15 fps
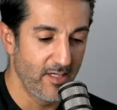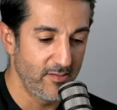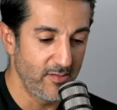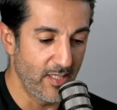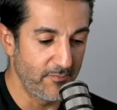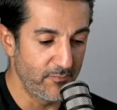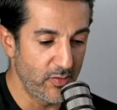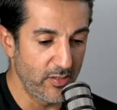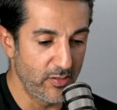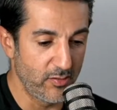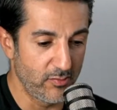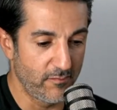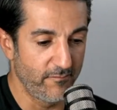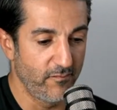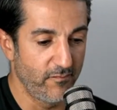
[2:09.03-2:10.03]
Now, I'm really
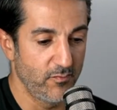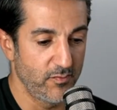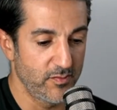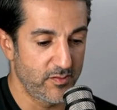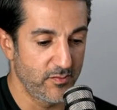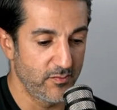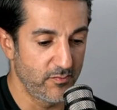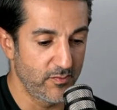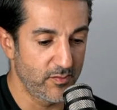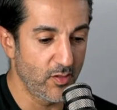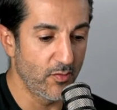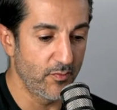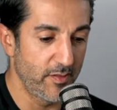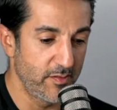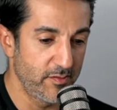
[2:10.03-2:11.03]
looking forward to
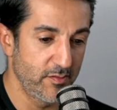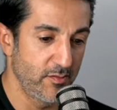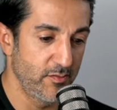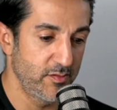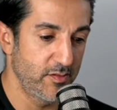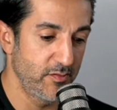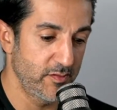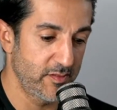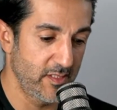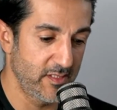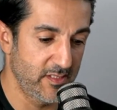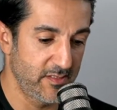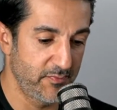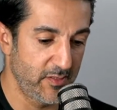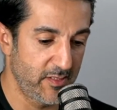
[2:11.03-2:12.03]
going into those use
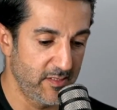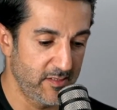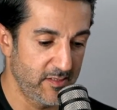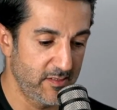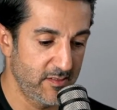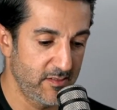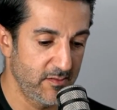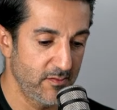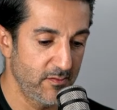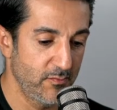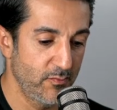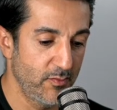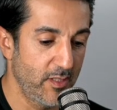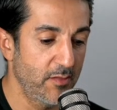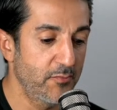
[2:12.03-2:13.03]
cases because
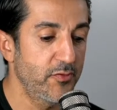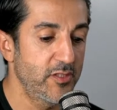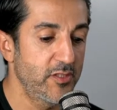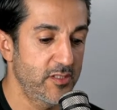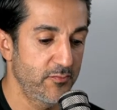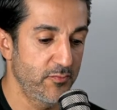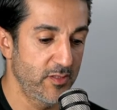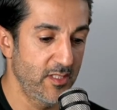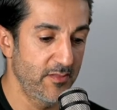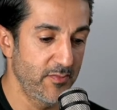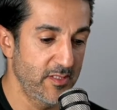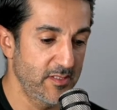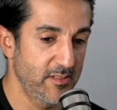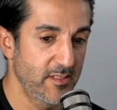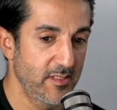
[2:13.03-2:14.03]
what I appreciate with them
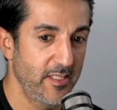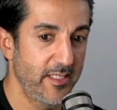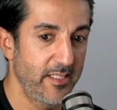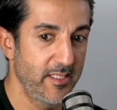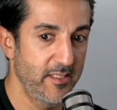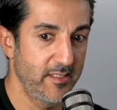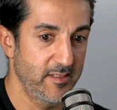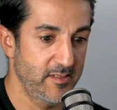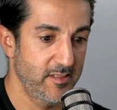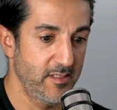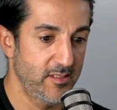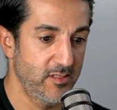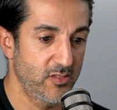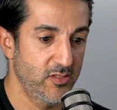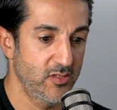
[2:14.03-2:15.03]
is AI is
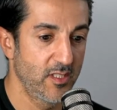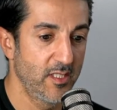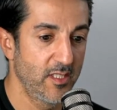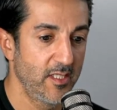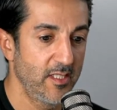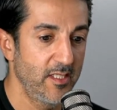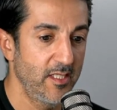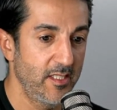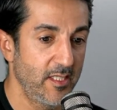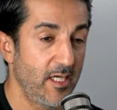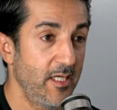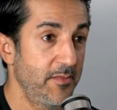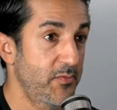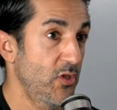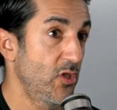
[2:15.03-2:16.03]
such a
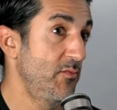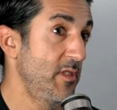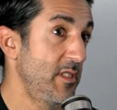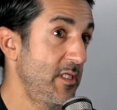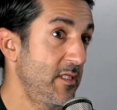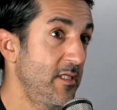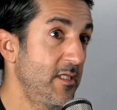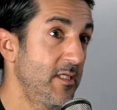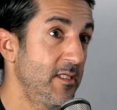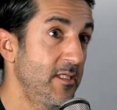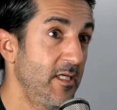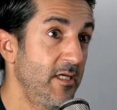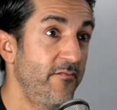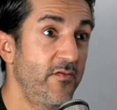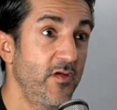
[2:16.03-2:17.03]
hype term, and
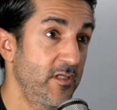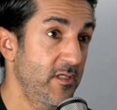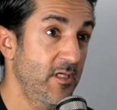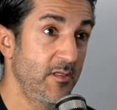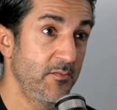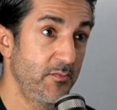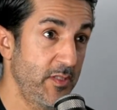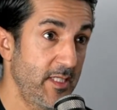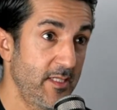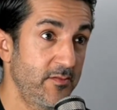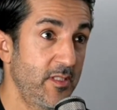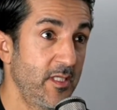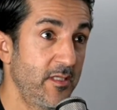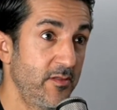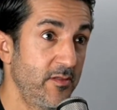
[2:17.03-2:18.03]
every other company
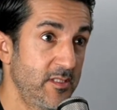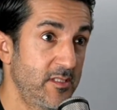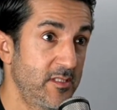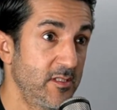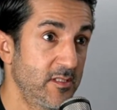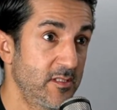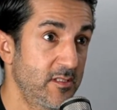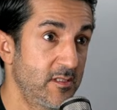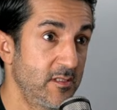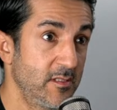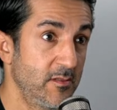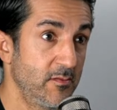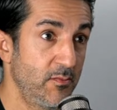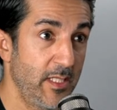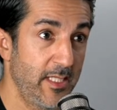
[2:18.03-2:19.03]
out there is just
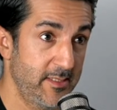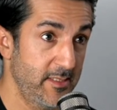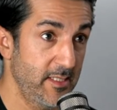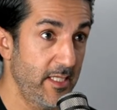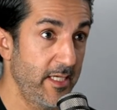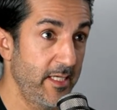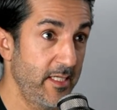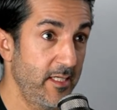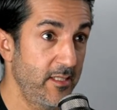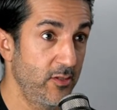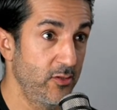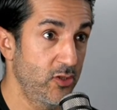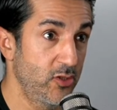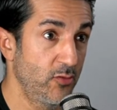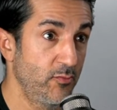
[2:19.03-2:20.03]
blasting AI
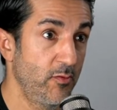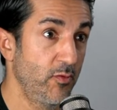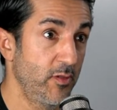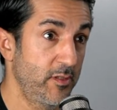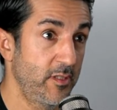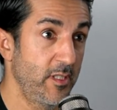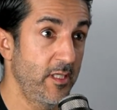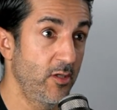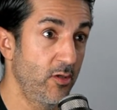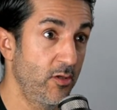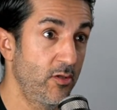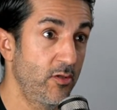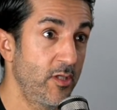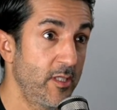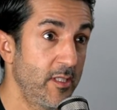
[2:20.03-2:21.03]
on top of what they
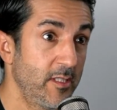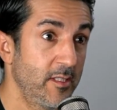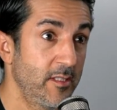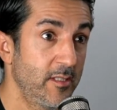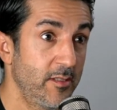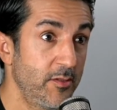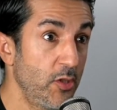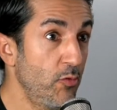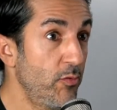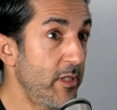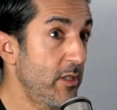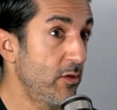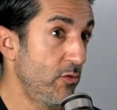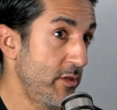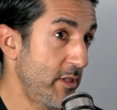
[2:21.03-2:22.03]
are
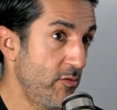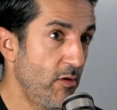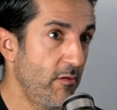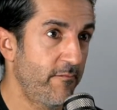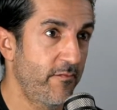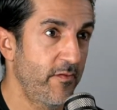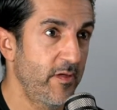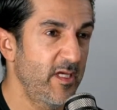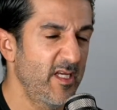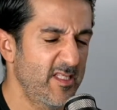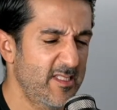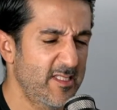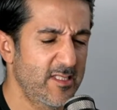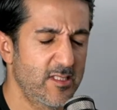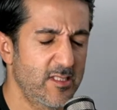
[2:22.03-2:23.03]
doing or they're offering.
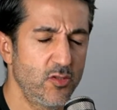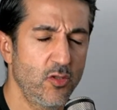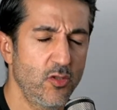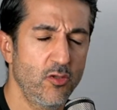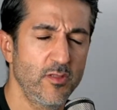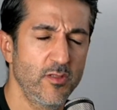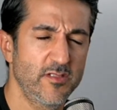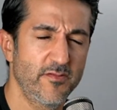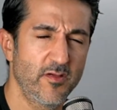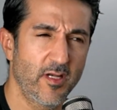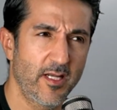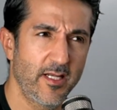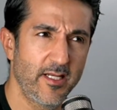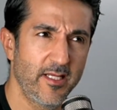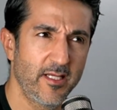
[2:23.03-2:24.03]
It's not always very
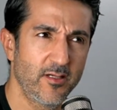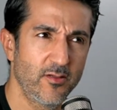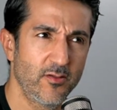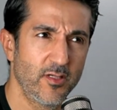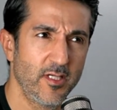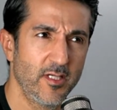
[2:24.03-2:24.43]
clear